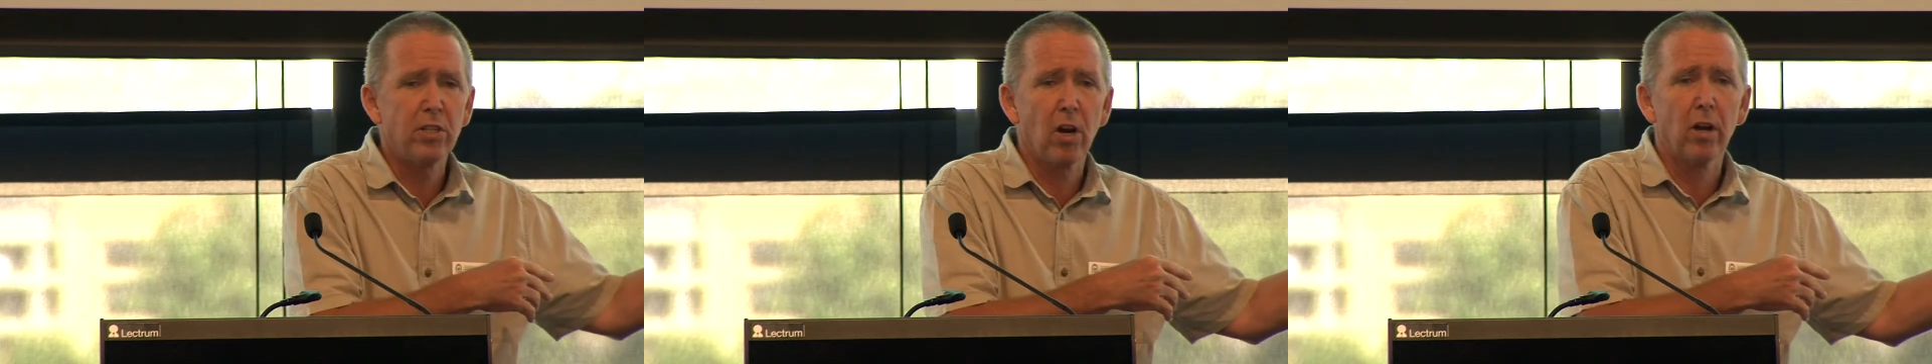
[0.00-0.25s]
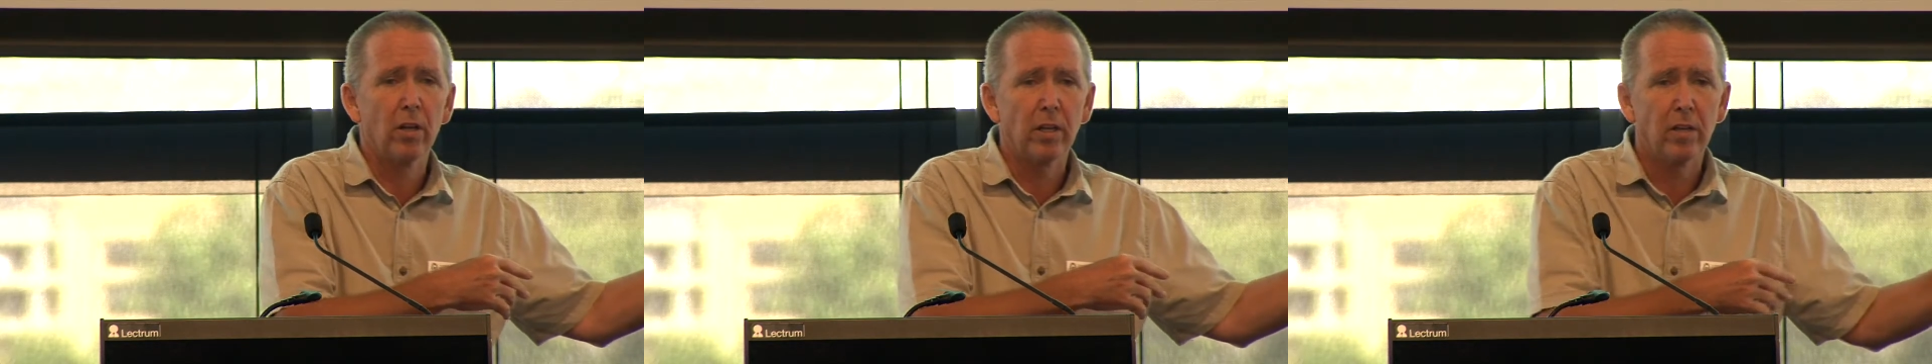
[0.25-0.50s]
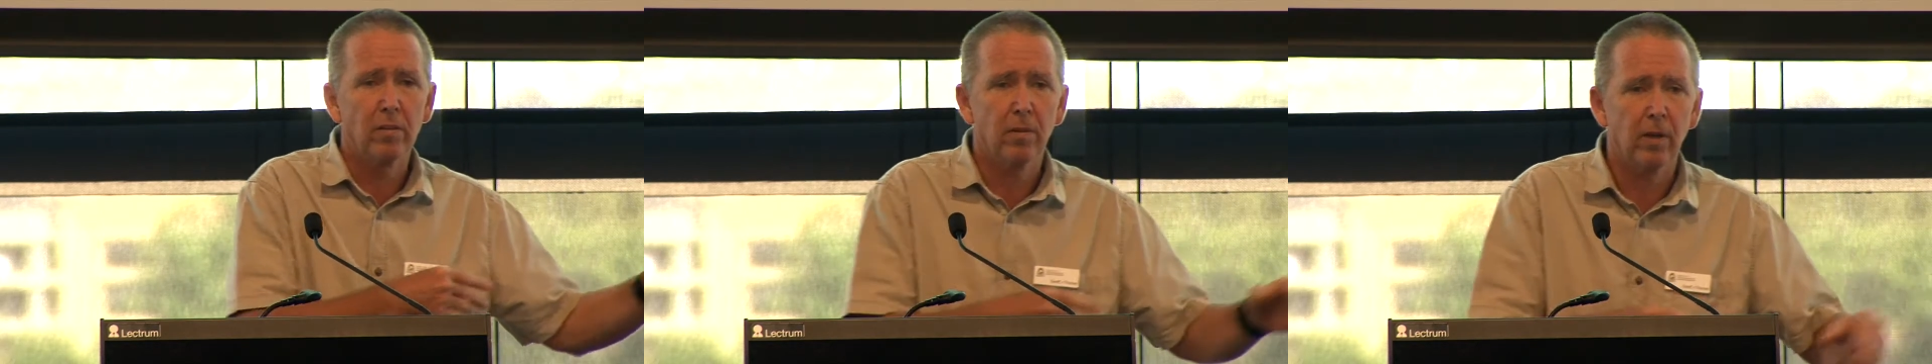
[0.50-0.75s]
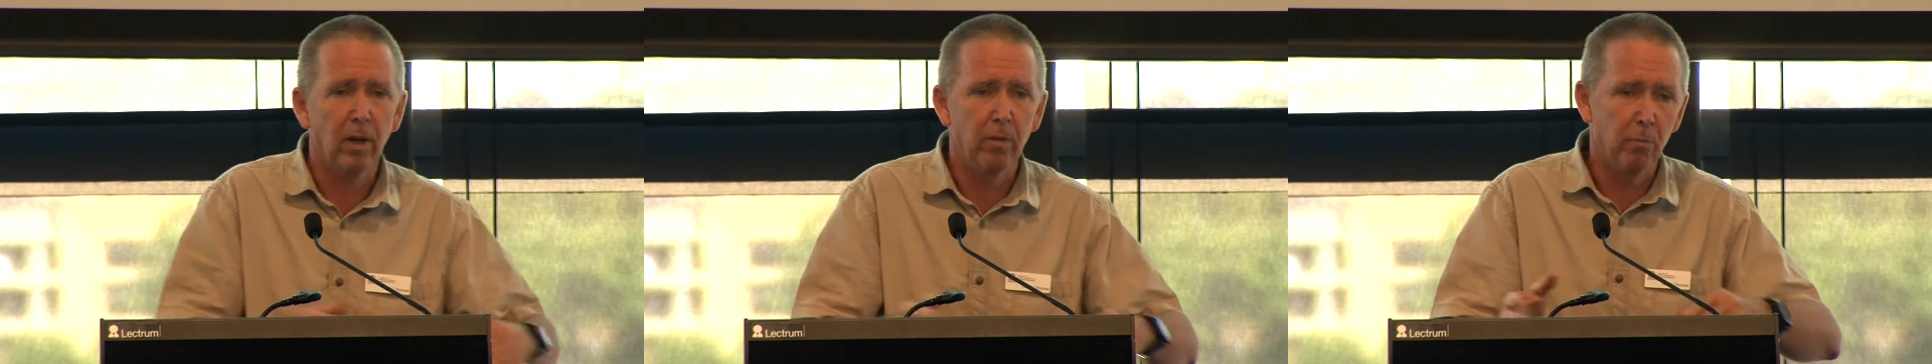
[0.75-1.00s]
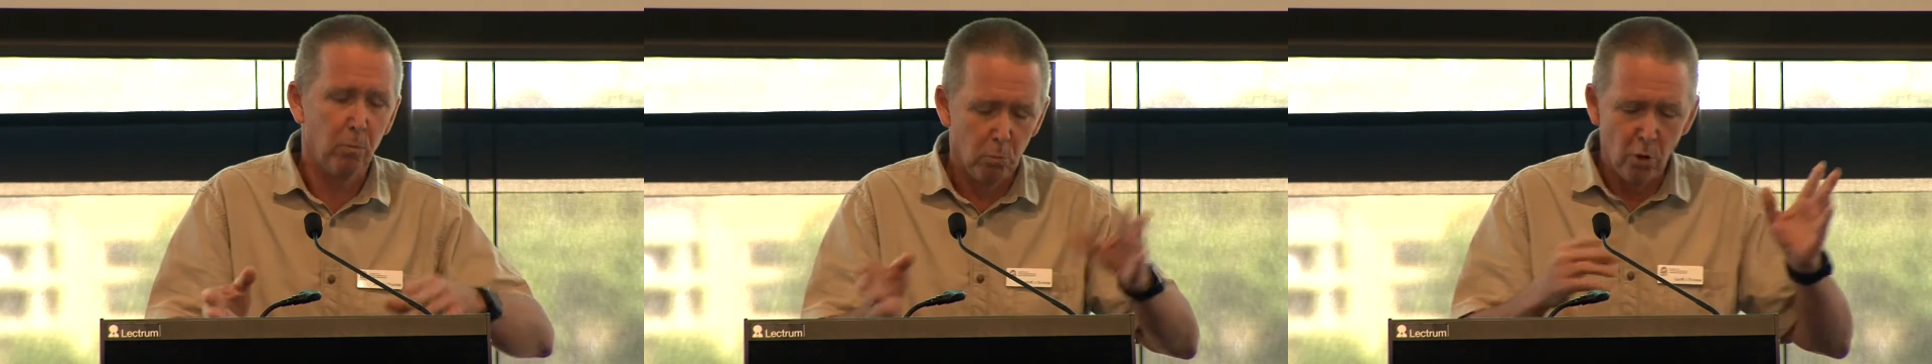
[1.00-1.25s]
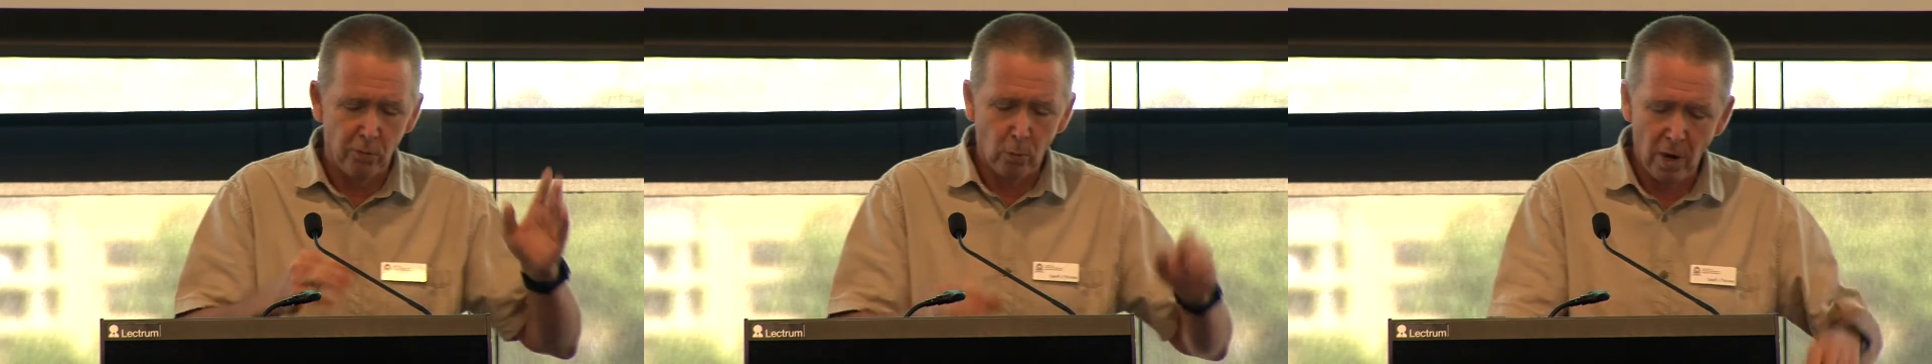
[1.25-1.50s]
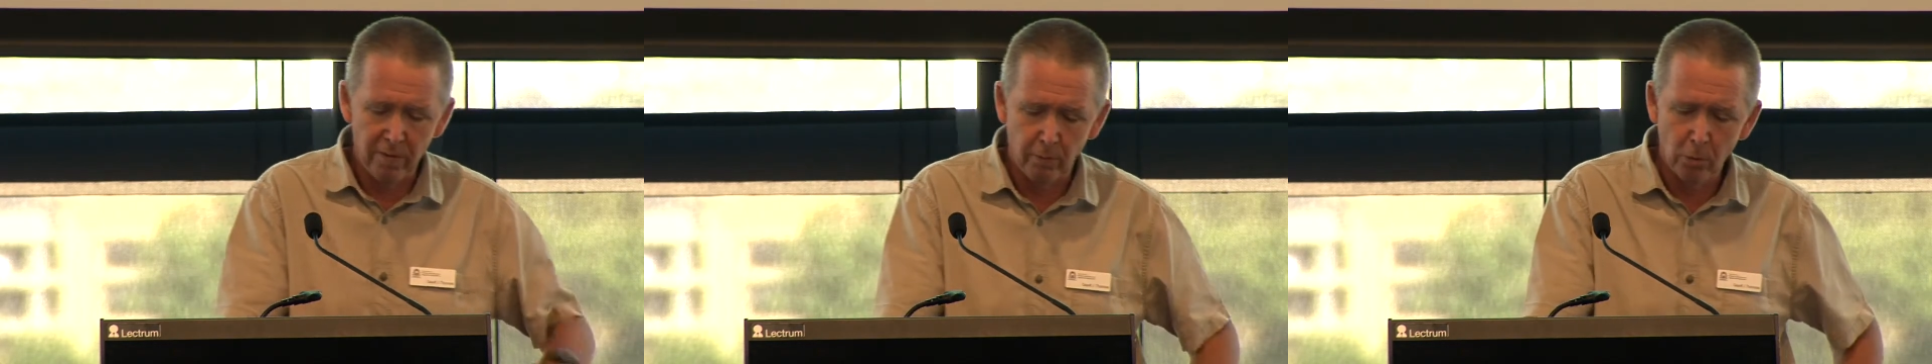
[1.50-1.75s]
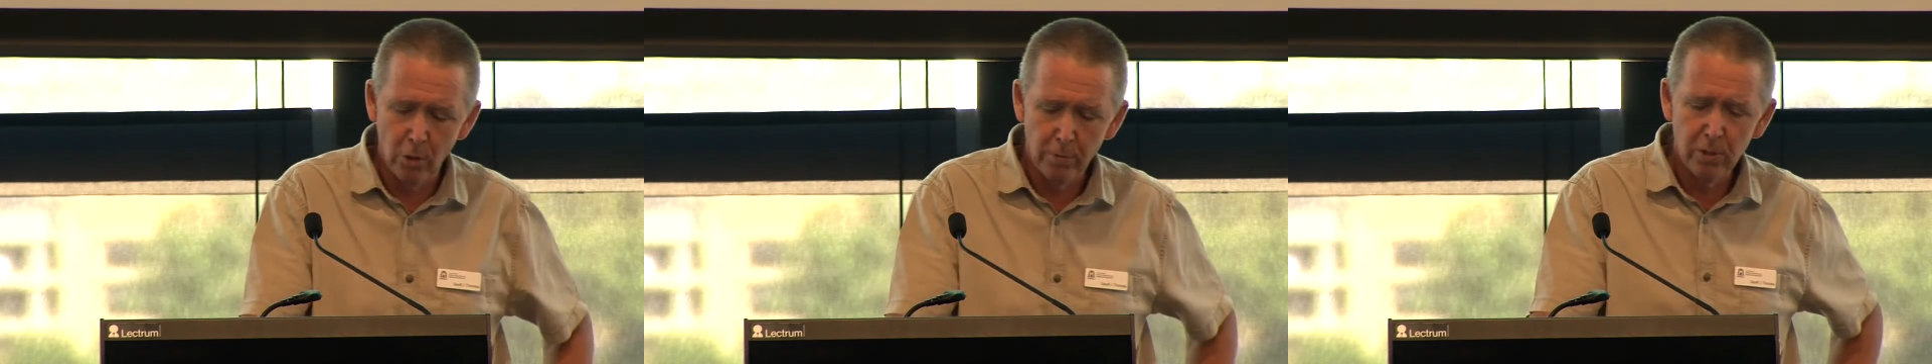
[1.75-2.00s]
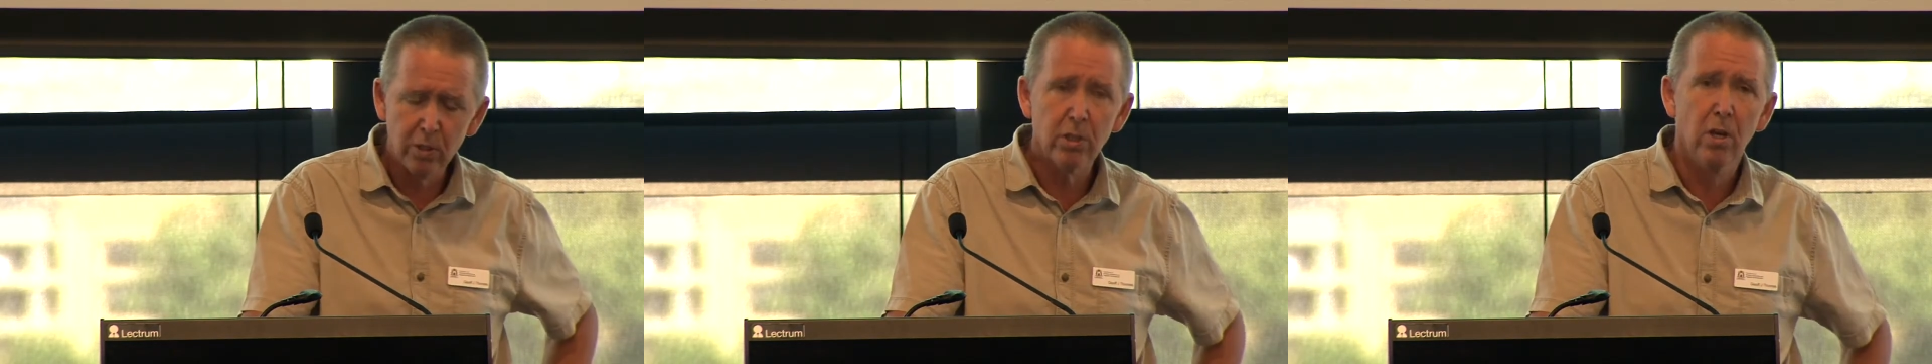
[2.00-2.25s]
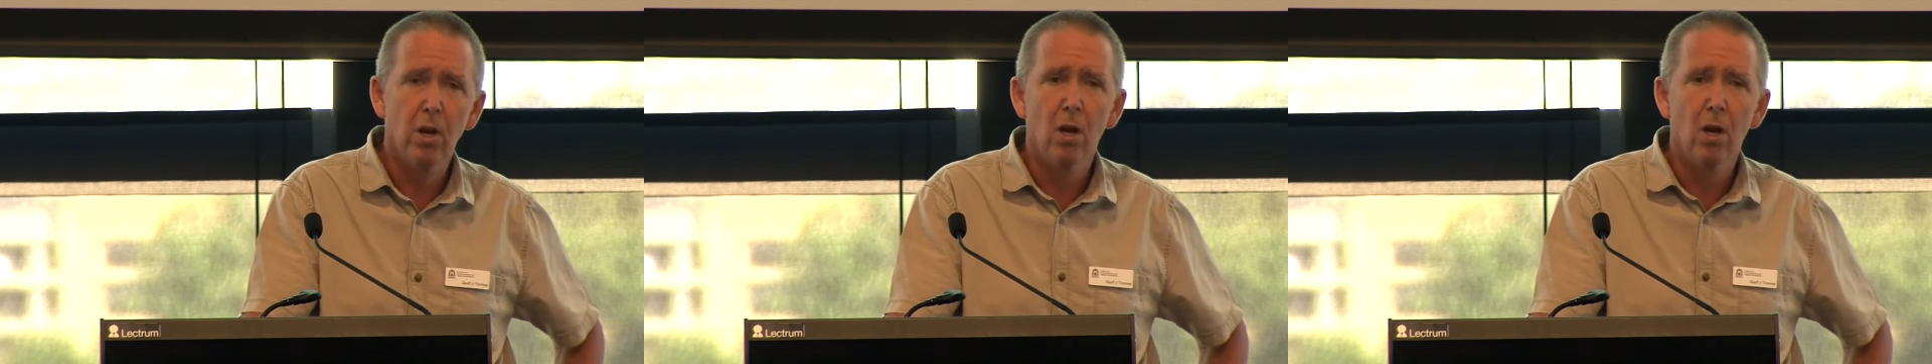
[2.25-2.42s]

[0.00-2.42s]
totally. I'm going to move away from lupins.